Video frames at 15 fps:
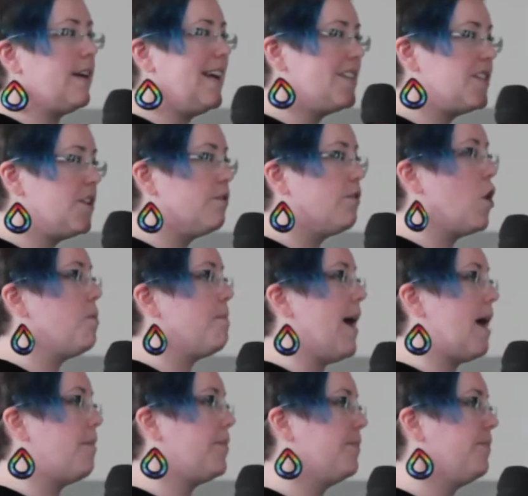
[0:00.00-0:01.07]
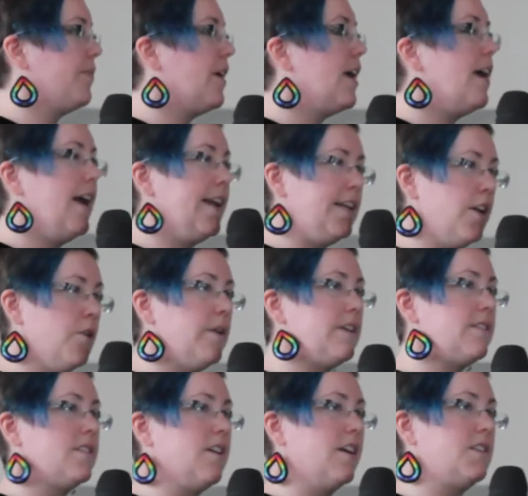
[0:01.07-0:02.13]
It's a roadmap. And you know what it
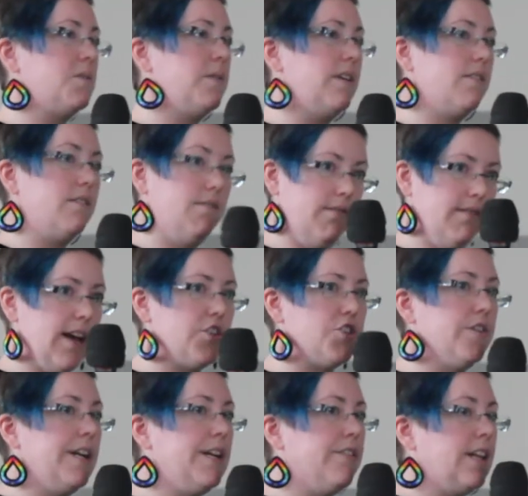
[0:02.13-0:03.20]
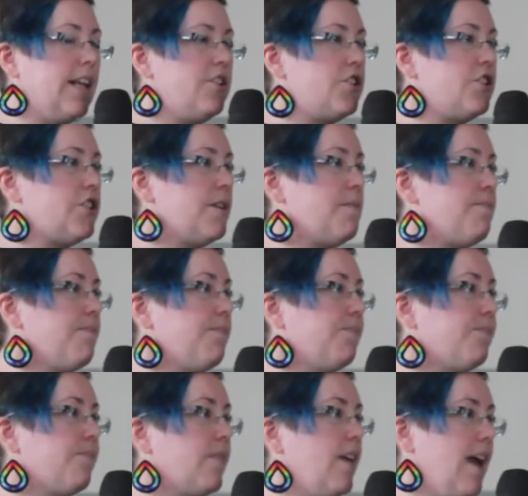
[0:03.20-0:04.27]
starts with? That treaty relationship.
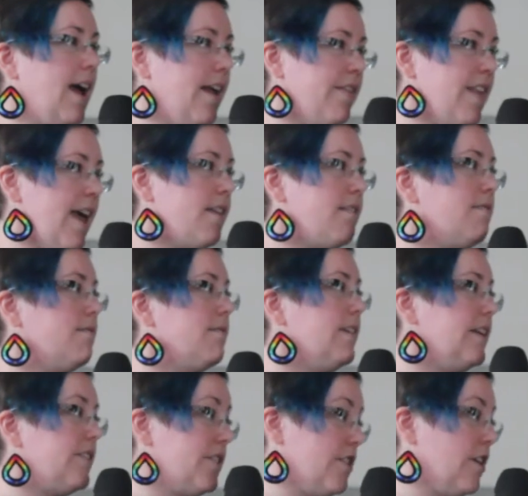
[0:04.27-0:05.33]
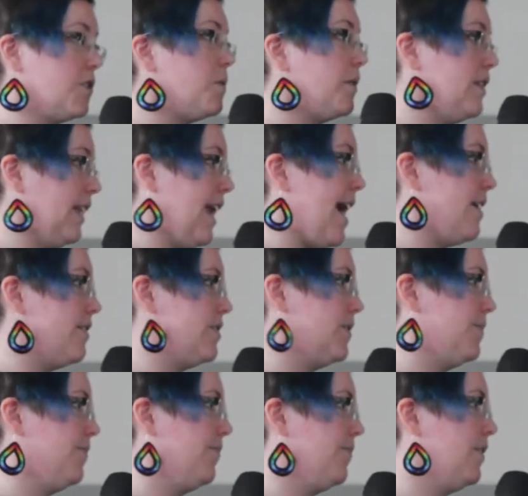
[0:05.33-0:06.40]
And then it starts with the land.
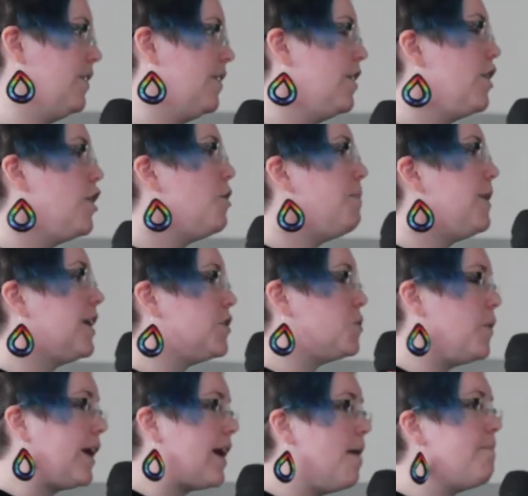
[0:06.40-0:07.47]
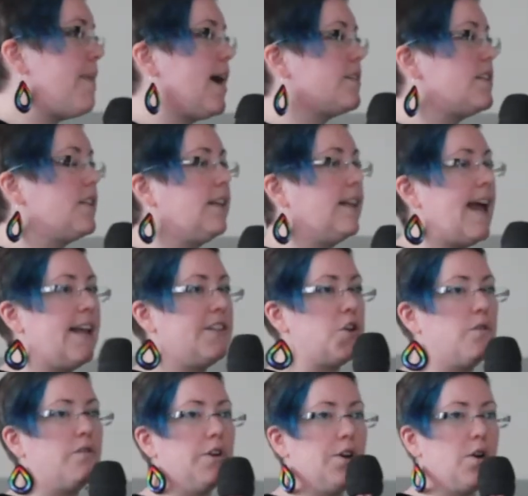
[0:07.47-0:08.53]
Because we come back to the land
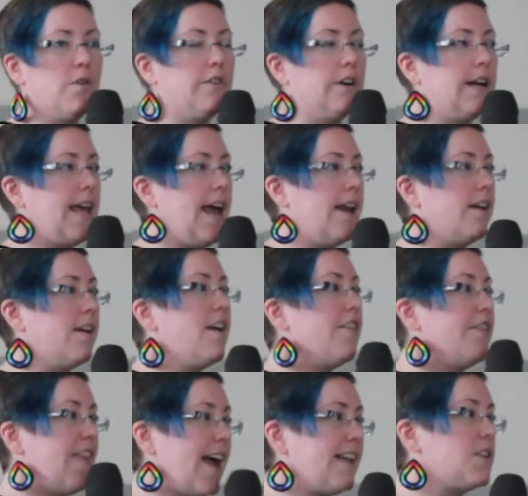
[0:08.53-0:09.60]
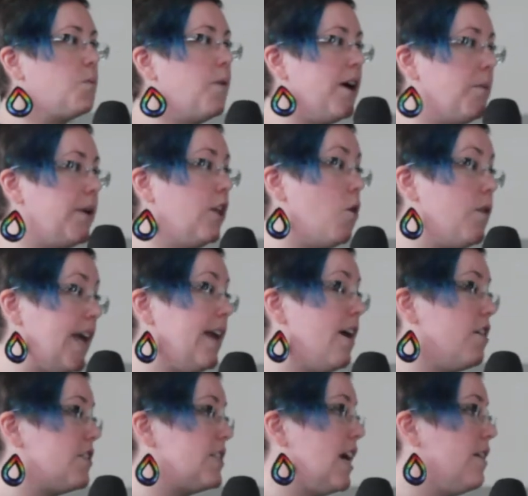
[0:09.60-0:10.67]
over and over again. That's where we locate
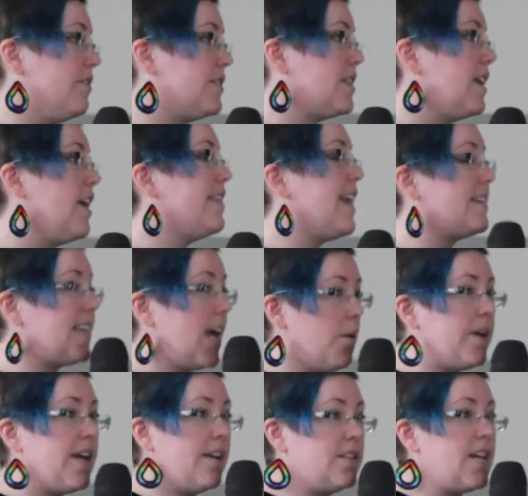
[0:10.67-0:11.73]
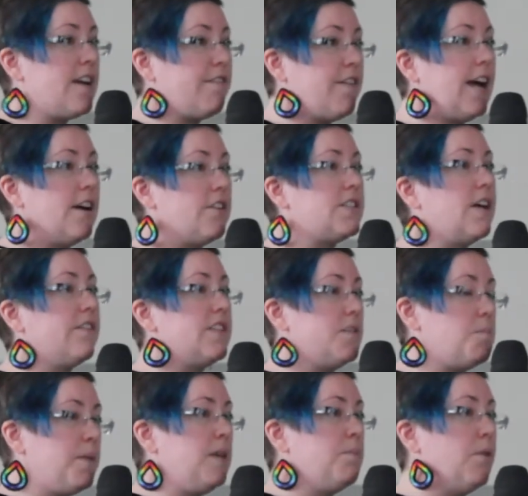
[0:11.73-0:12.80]
ourselves. That's how we identify ourselves as
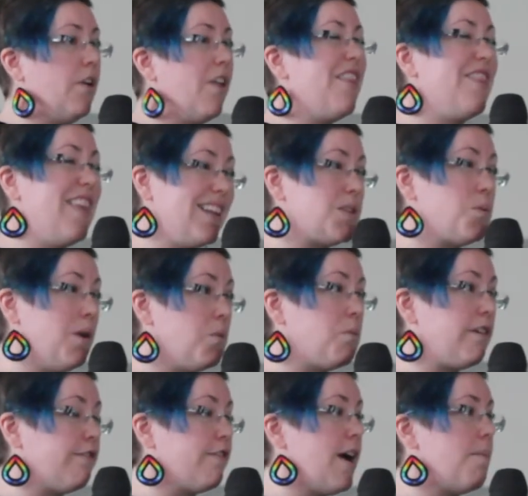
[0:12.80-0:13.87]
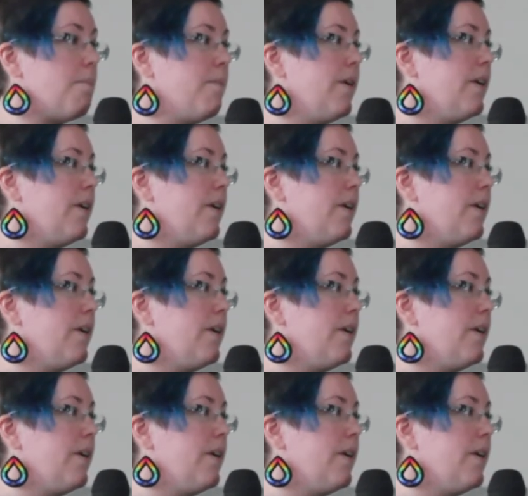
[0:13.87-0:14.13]
people. That's where we're from.